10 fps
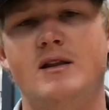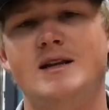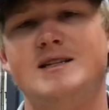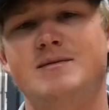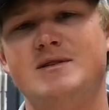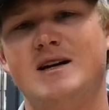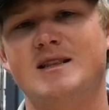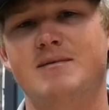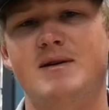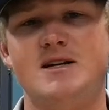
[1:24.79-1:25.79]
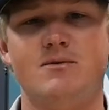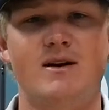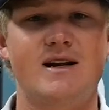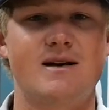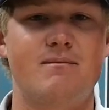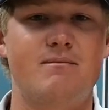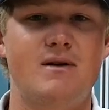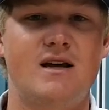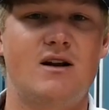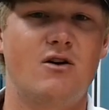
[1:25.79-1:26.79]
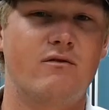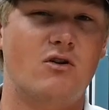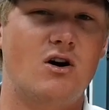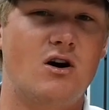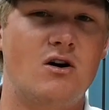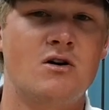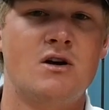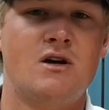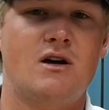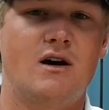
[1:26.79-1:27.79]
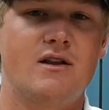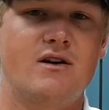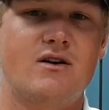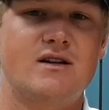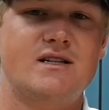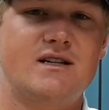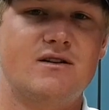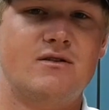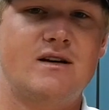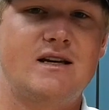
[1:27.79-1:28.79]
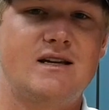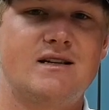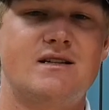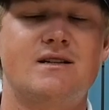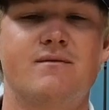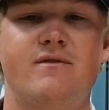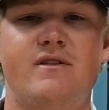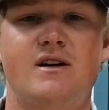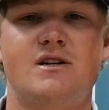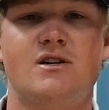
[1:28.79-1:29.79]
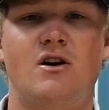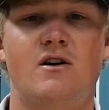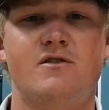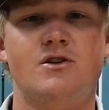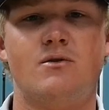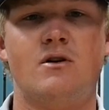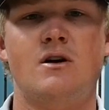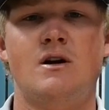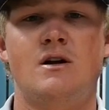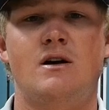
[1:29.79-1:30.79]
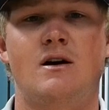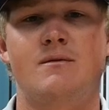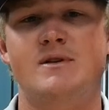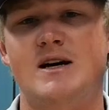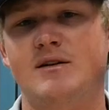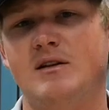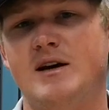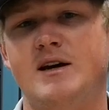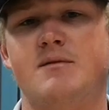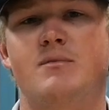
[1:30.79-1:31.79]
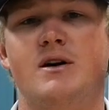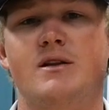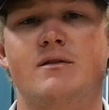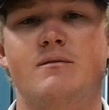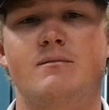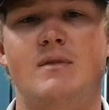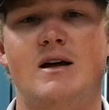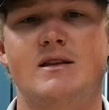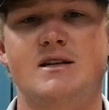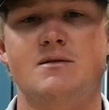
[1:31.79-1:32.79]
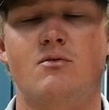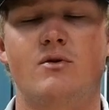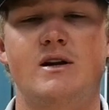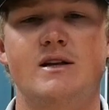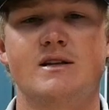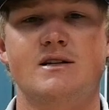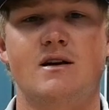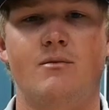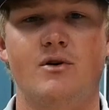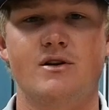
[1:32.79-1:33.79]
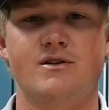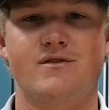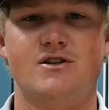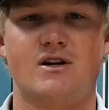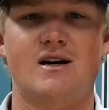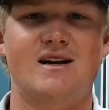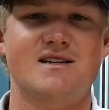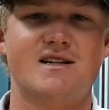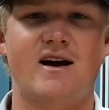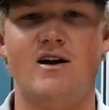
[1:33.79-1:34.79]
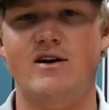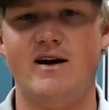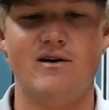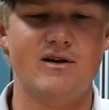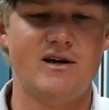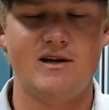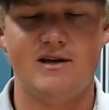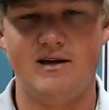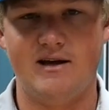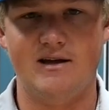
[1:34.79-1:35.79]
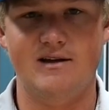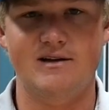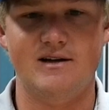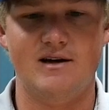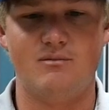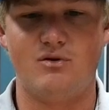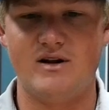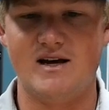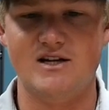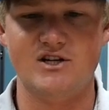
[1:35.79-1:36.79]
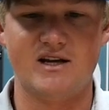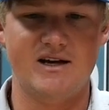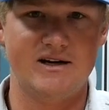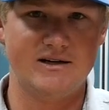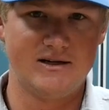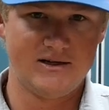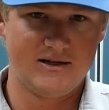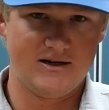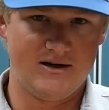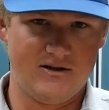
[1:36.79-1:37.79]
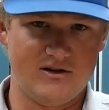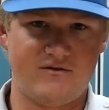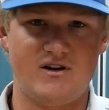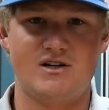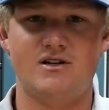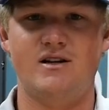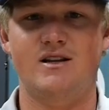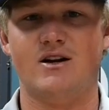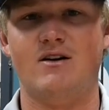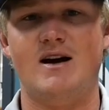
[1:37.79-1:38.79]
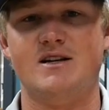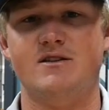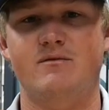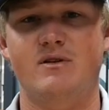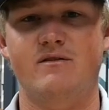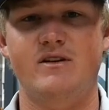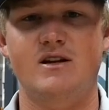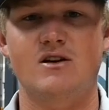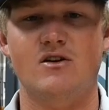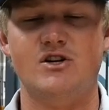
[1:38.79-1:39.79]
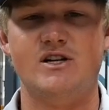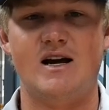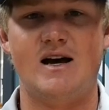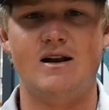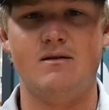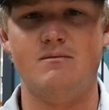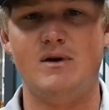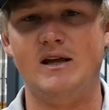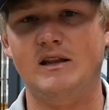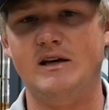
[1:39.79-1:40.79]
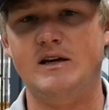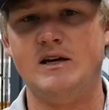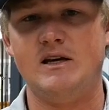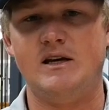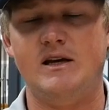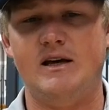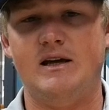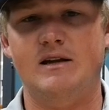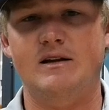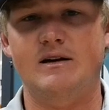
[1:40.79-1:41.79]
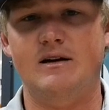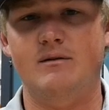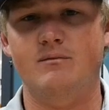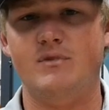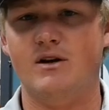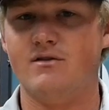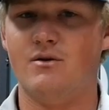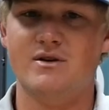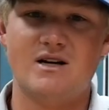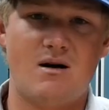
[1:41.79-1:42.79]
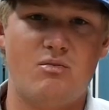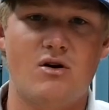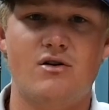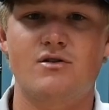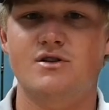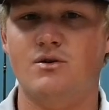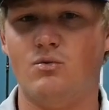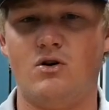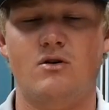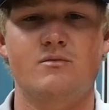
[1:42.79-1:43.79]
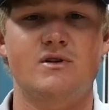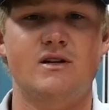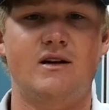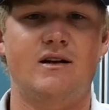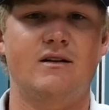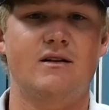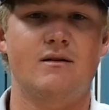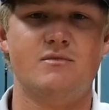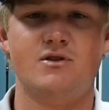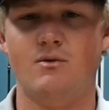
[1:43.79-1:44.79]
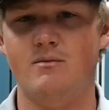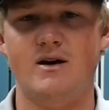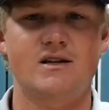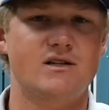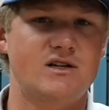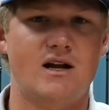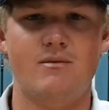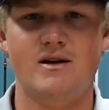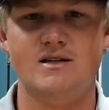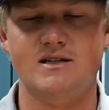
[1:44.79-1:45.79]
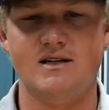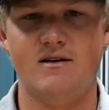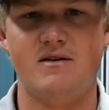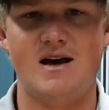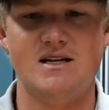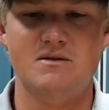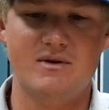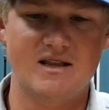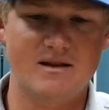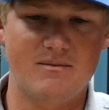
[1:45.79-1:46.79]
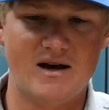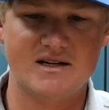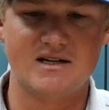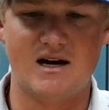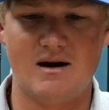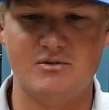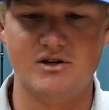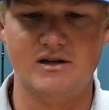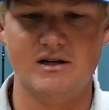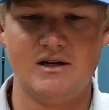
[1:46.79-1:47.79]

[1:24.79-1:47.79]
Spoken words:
That seems like the best way to get bit overall. There still is some fish offshore, down lake, but at this point in the summer, those fish are kind of scattered out and pretty educated. Those fish in the grass have been feeding on shad mainly, and throwing top waters and worms and swim baits and chatterbaits and stuff has been the best option.